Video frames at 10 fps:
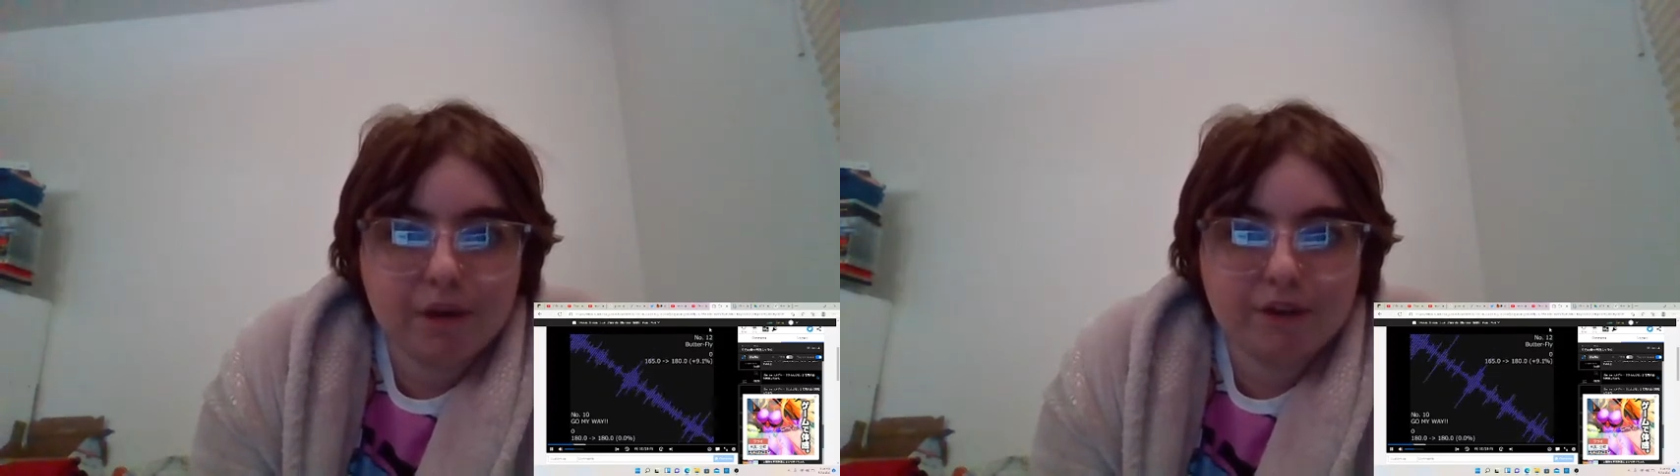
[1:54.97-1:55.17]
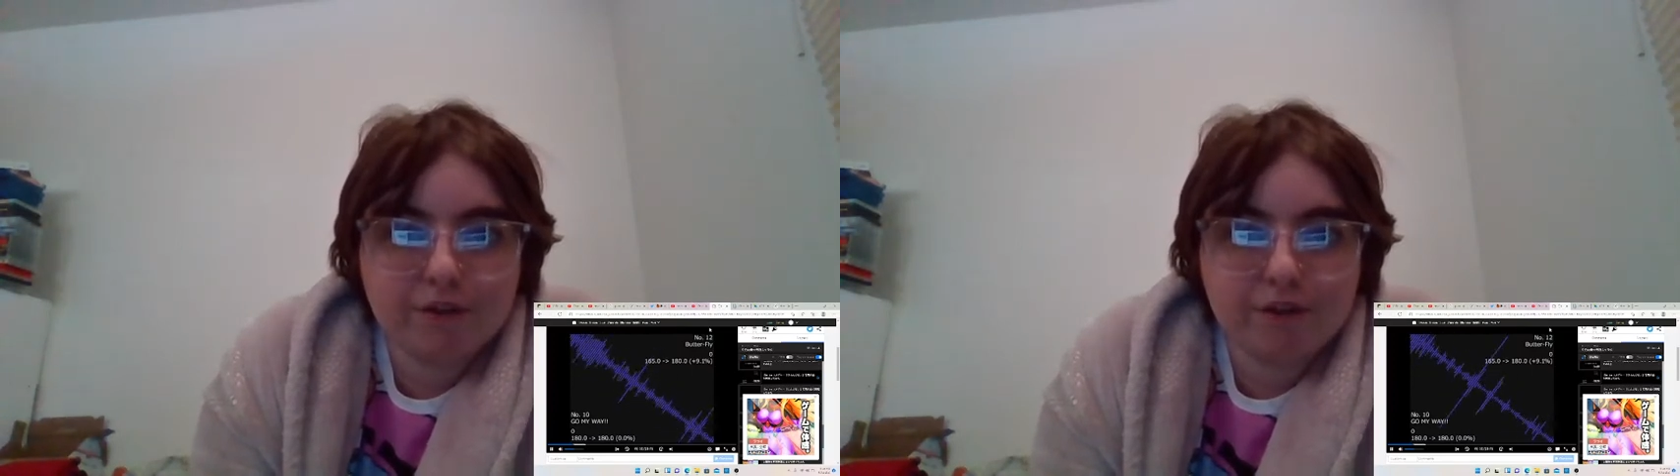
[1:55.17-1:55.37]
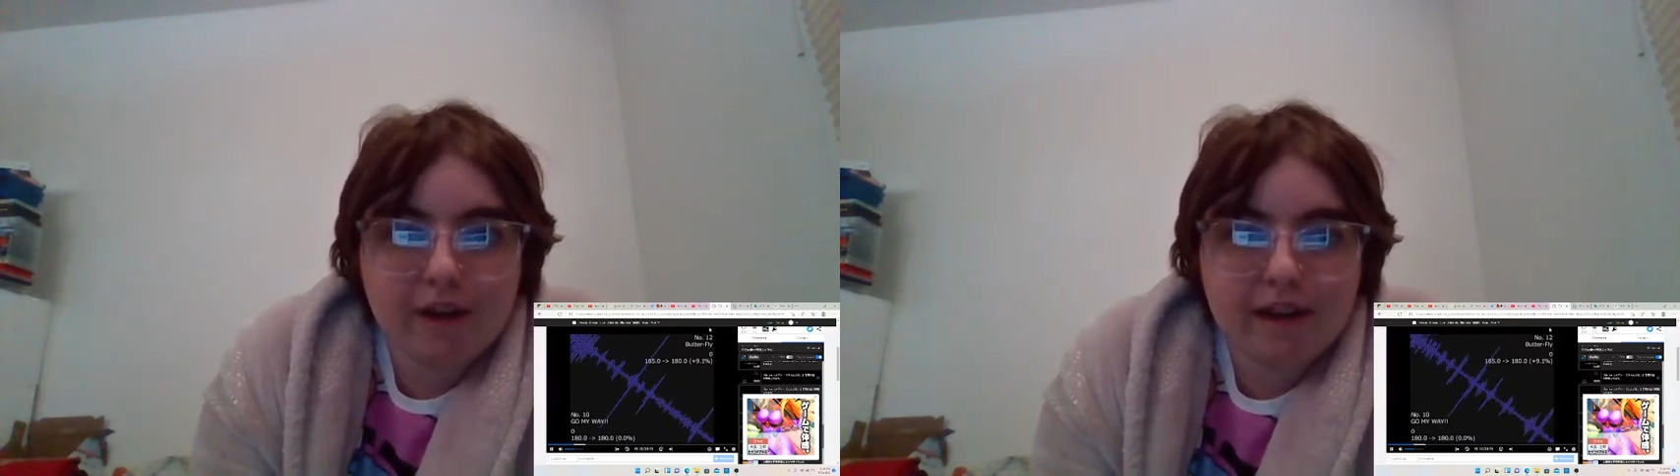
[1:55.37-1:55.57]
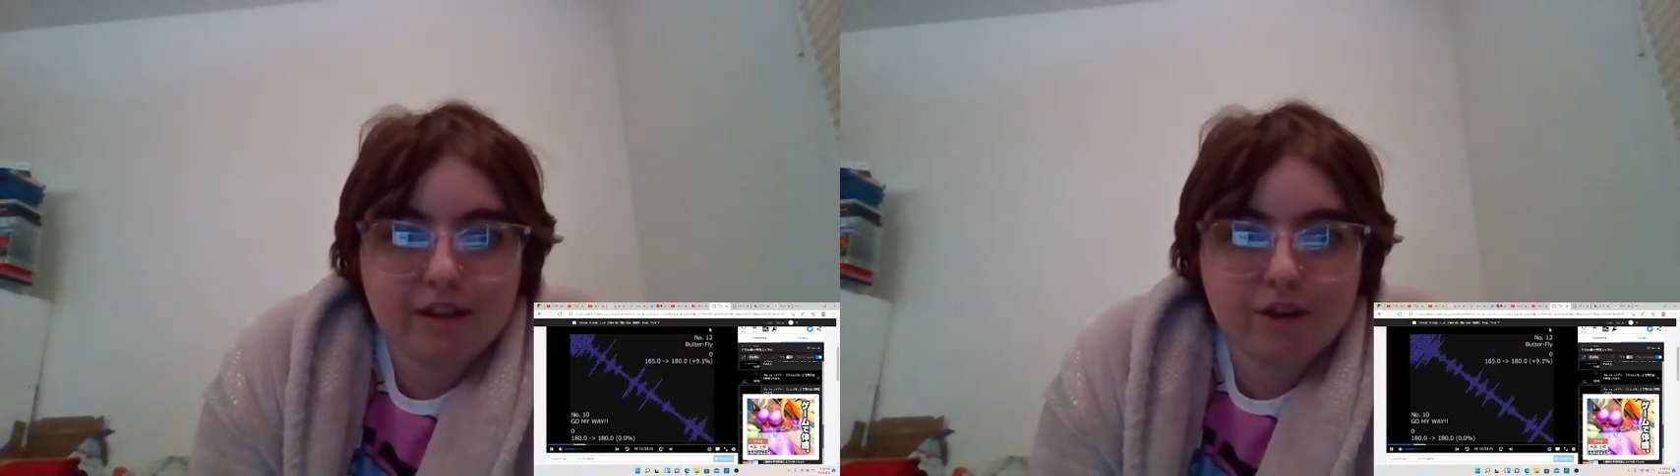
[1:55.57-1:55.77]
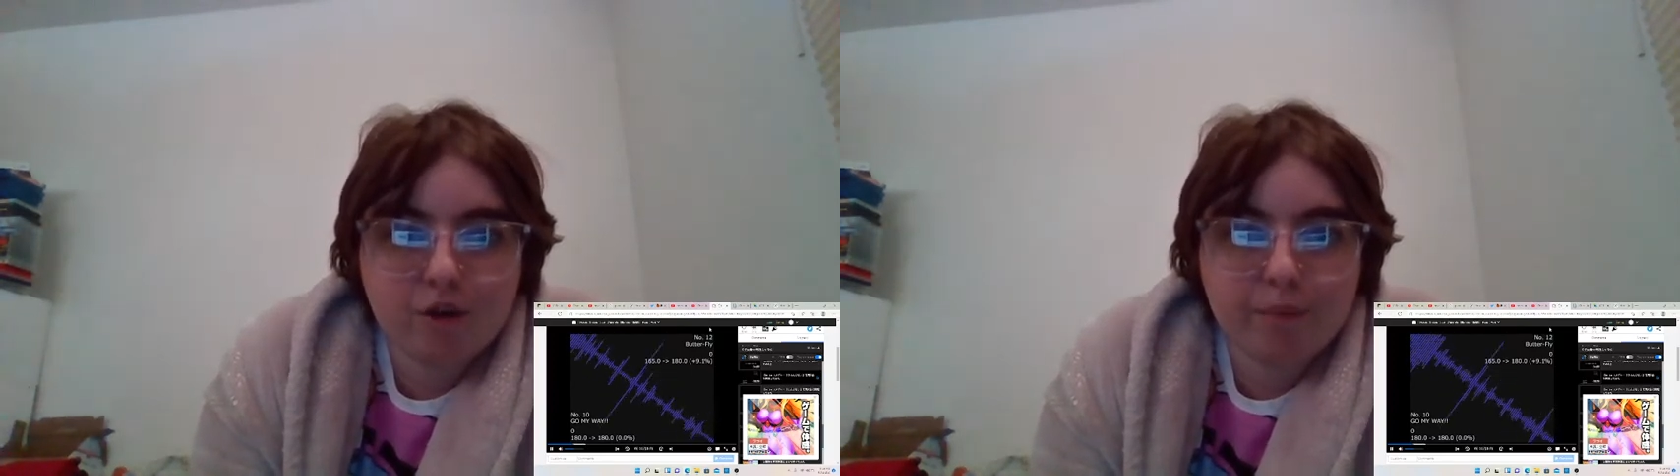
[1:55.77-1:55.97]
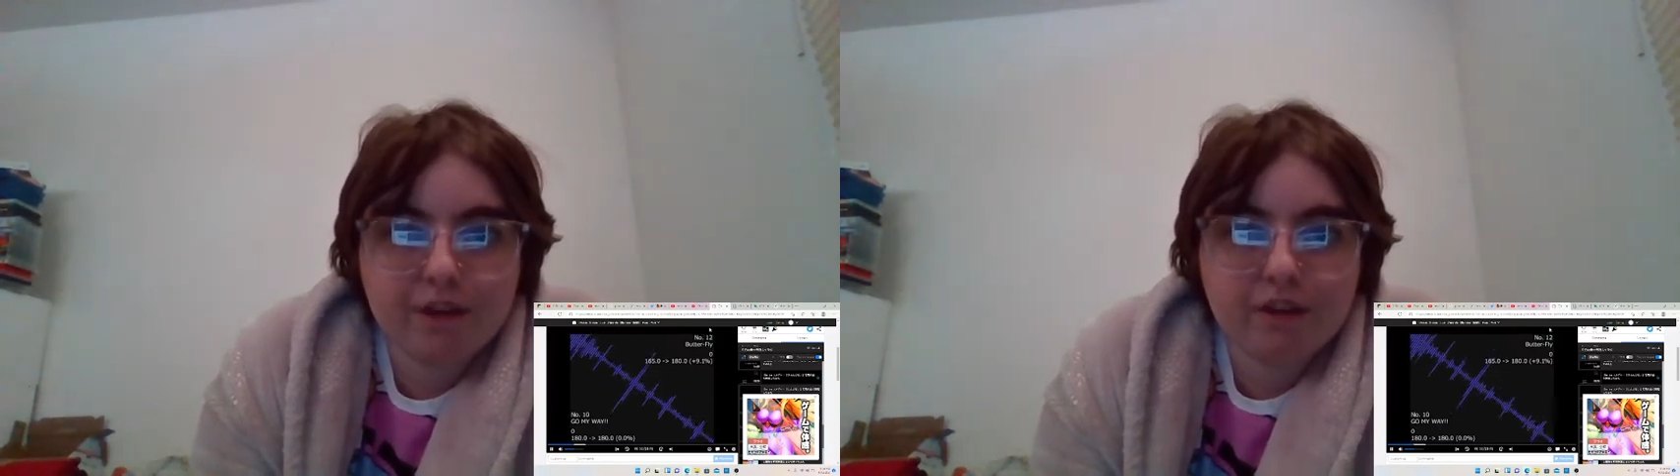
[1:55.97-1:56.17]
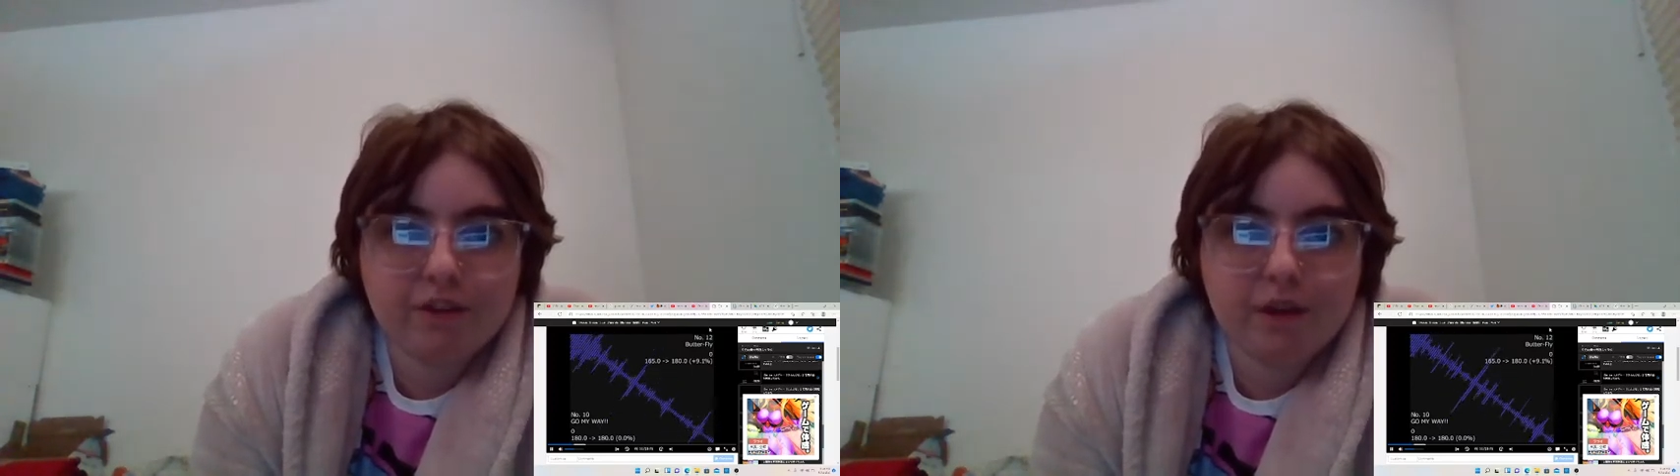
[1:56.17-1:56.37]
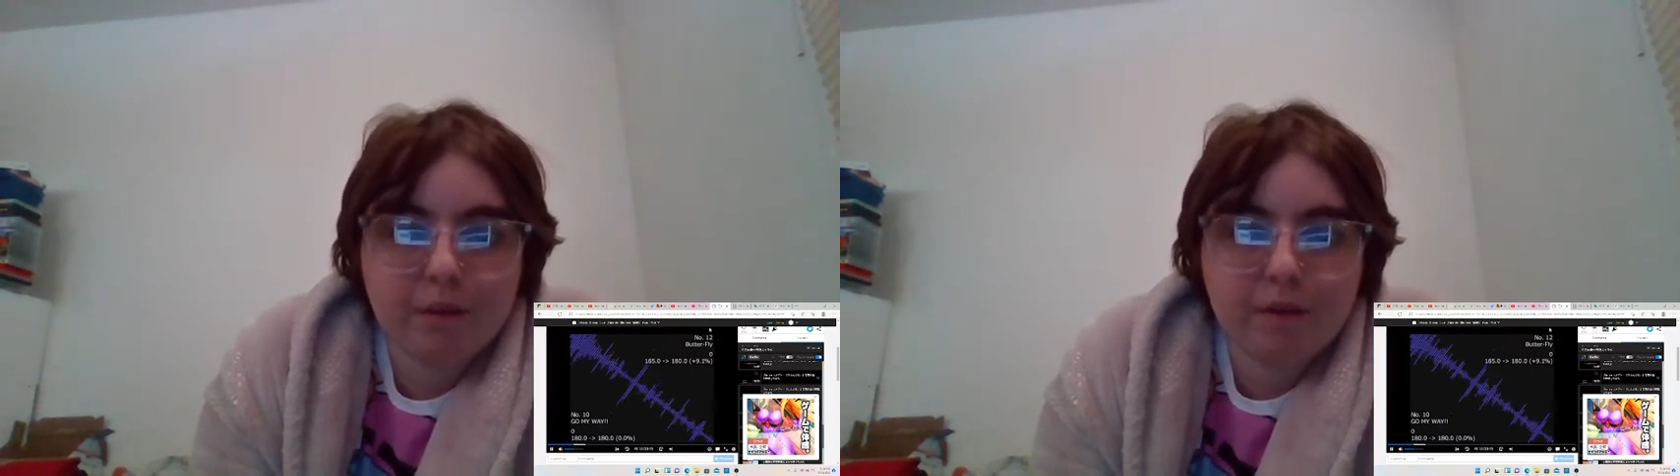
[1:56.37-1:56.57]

Butterfly, the opening theme